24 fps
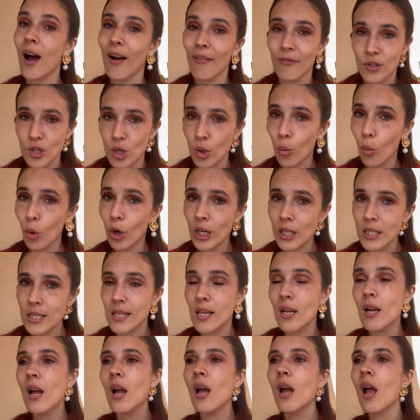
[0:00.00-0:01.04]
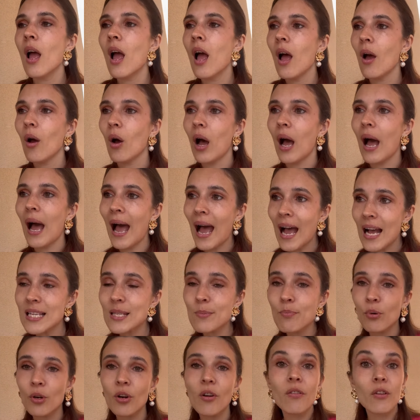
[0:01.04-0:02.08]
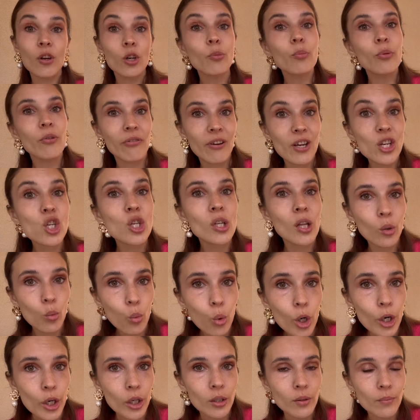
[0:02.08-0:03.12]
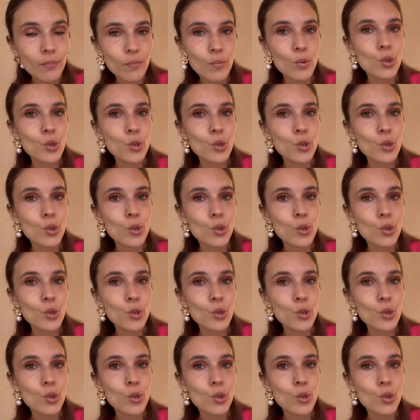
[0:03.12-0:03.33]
afterwards as per their professional work.